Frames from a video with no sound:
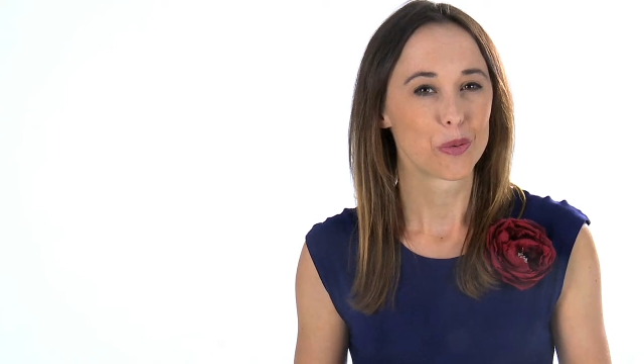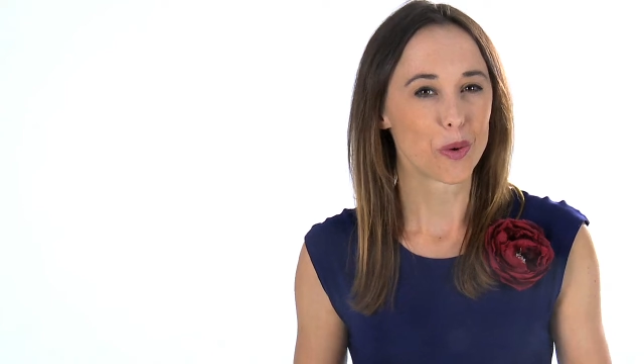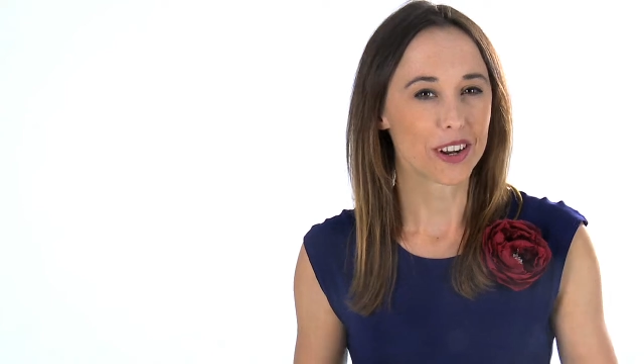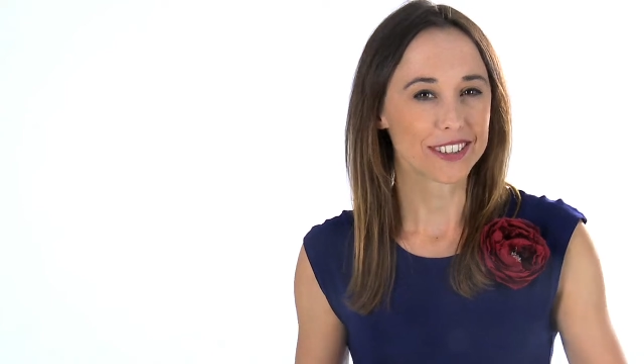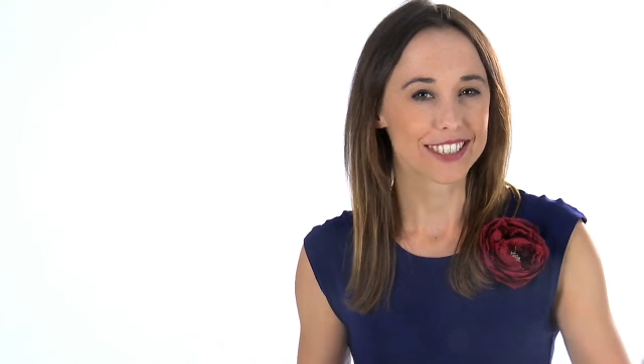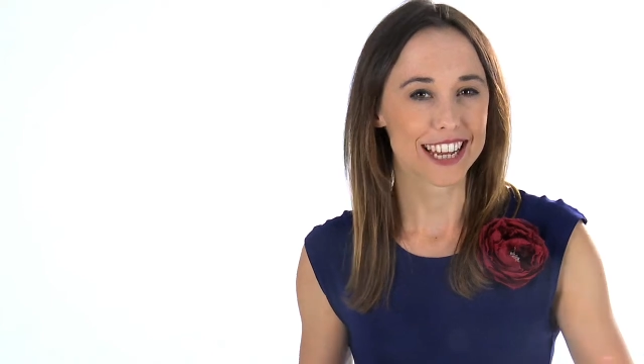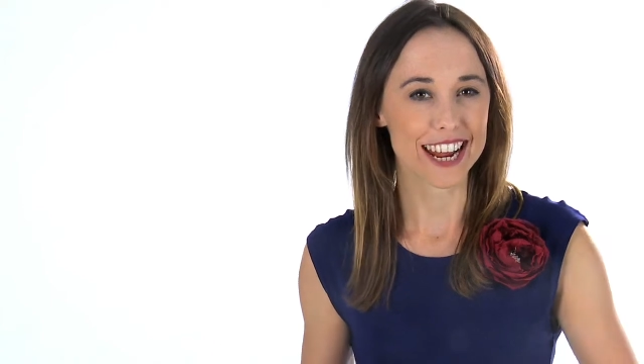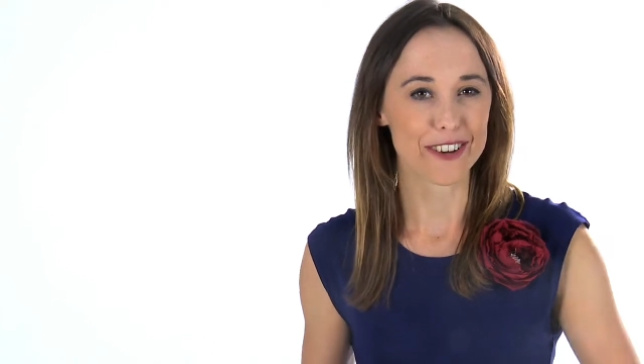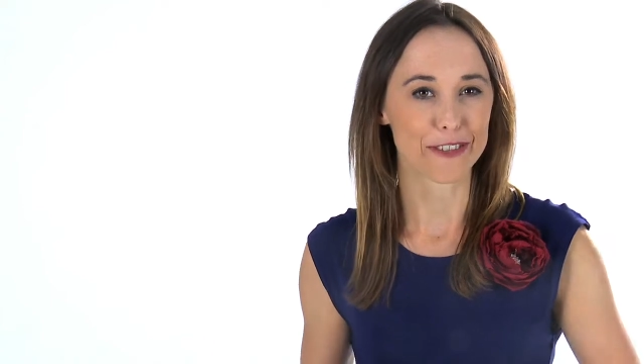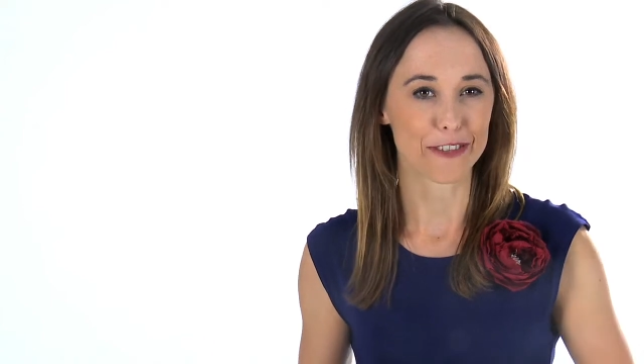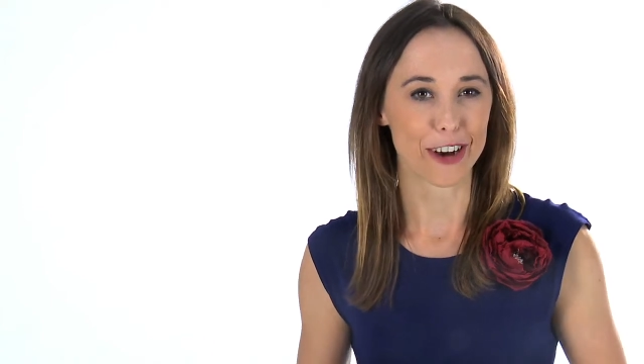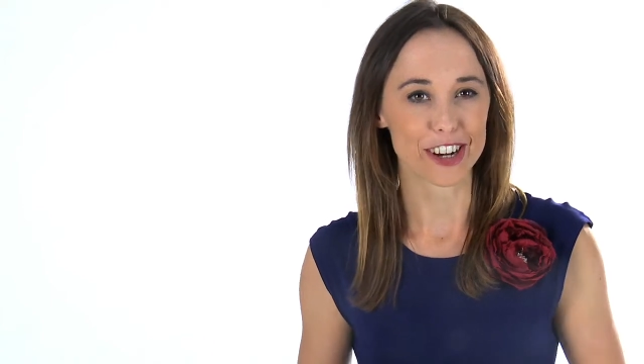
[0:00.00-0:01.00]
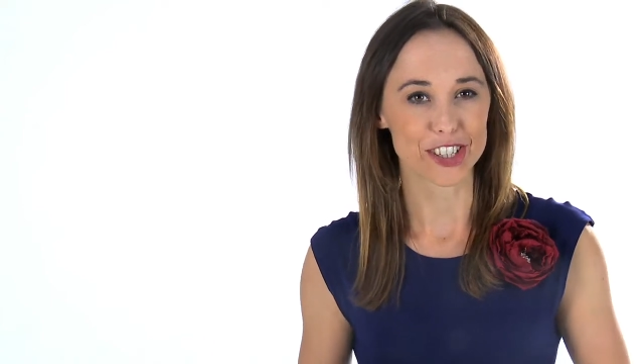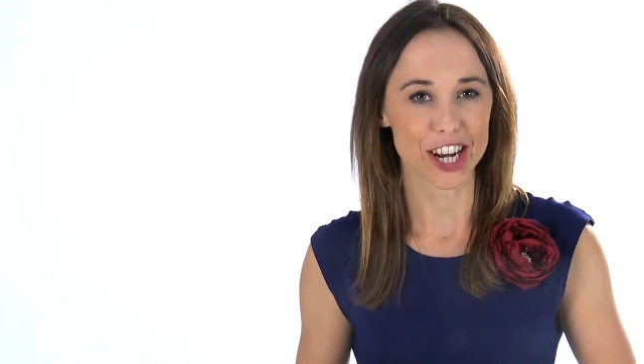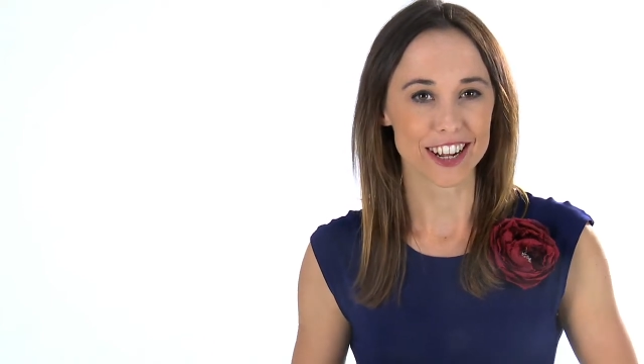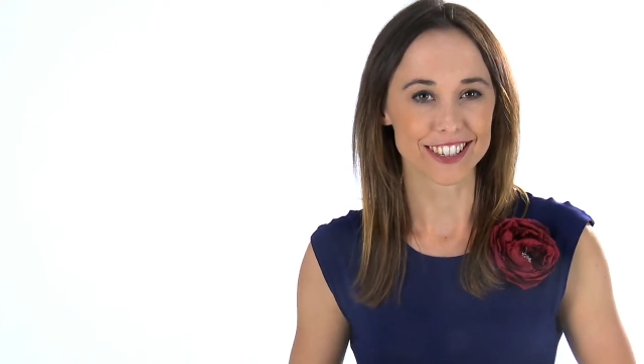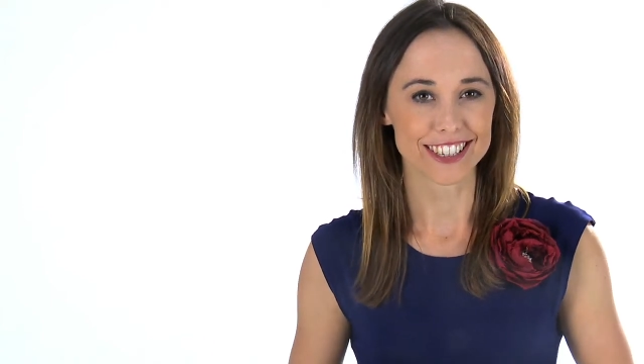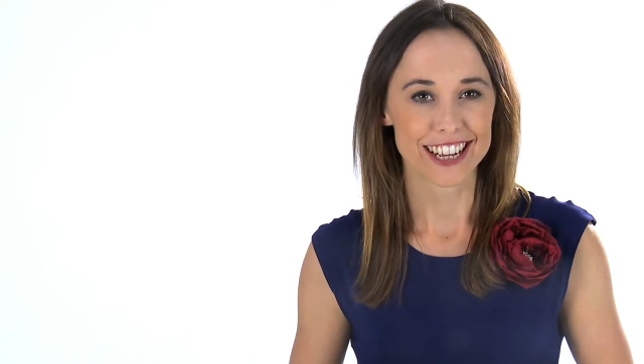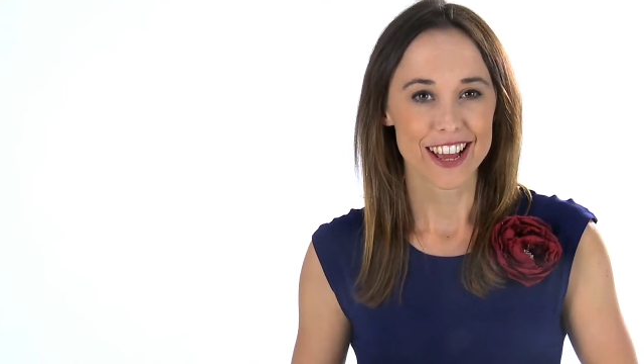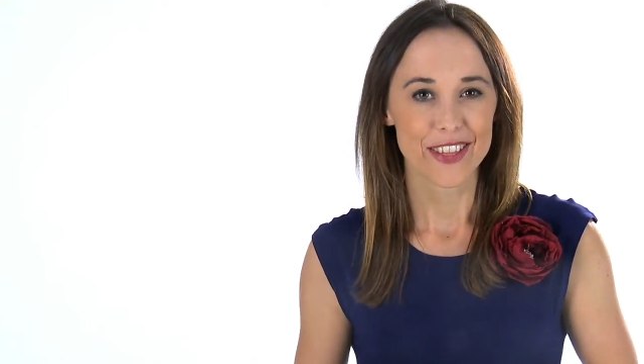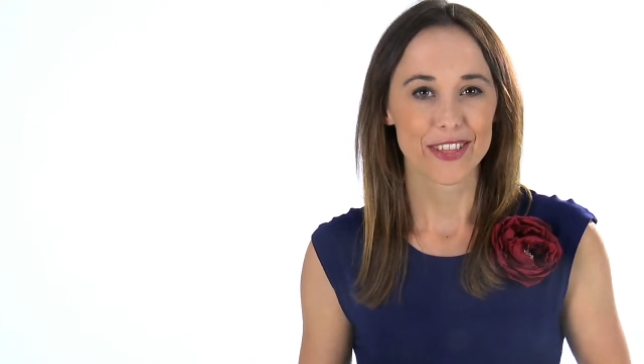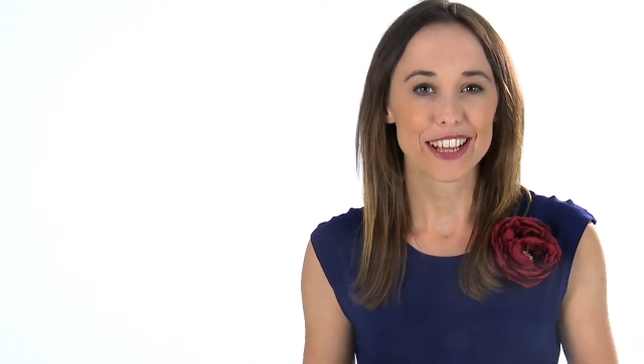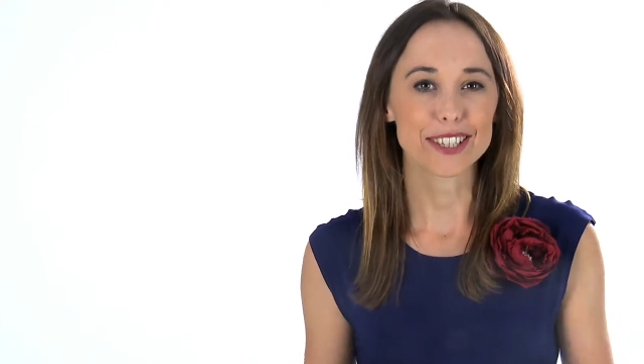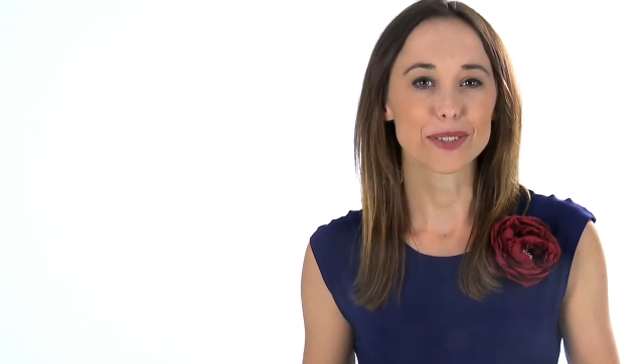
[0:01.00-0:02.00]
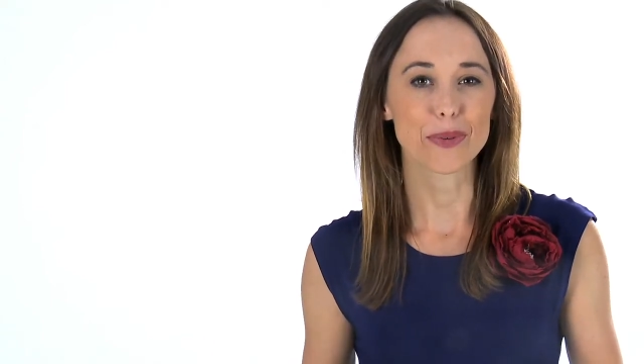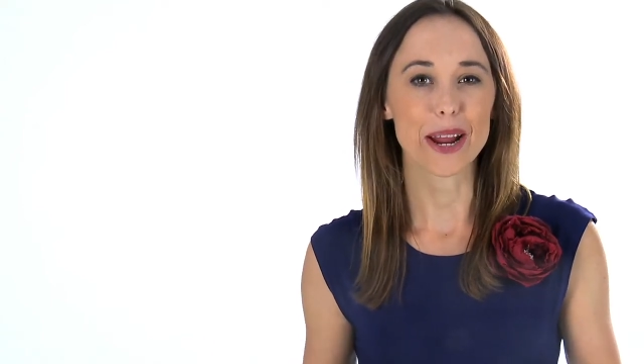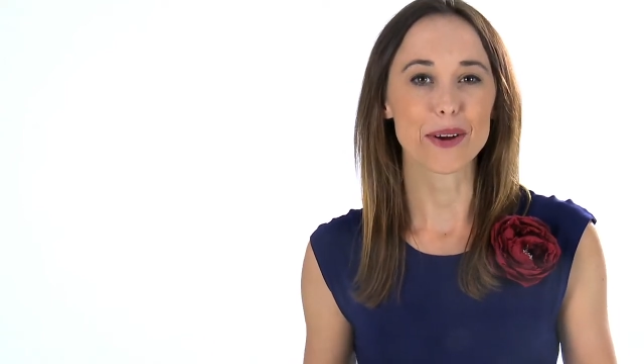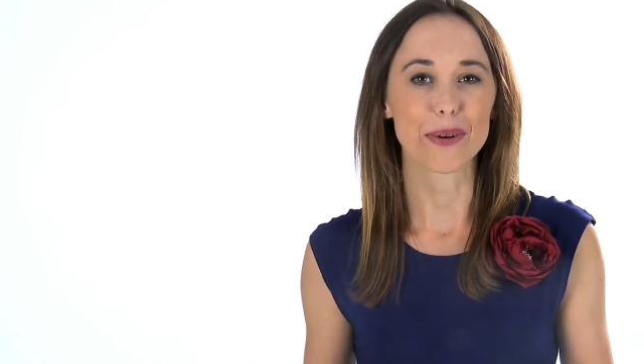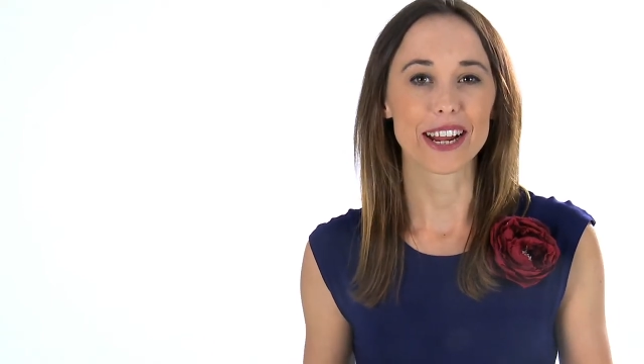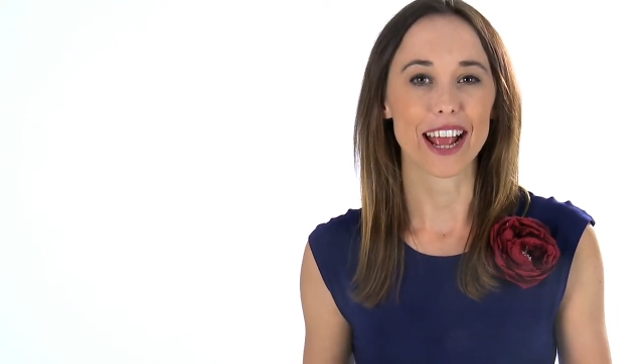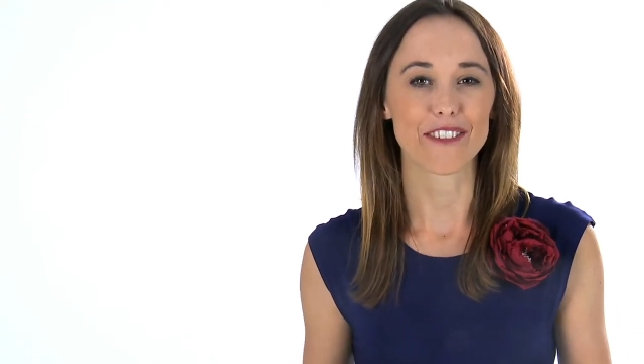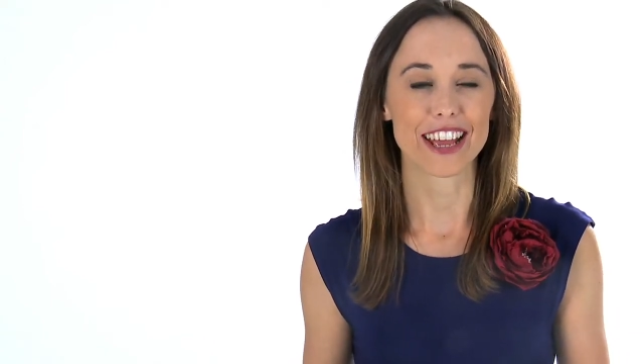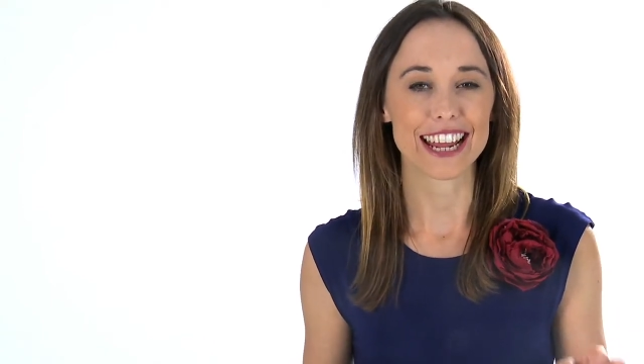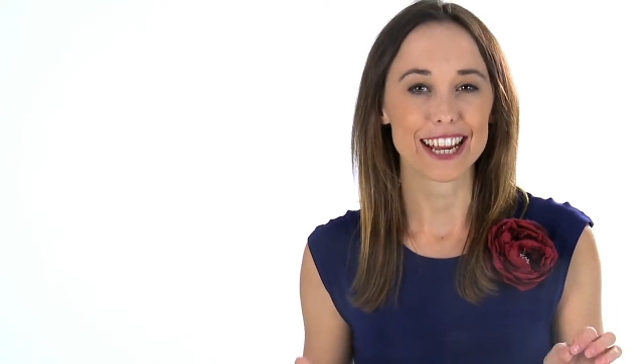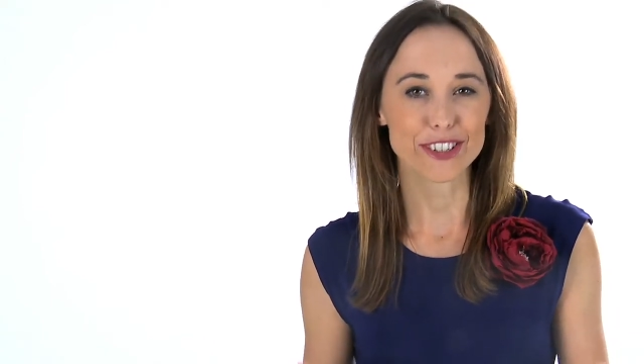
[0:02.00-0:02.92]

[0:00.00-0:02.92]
Want to eat fresher? This week we cover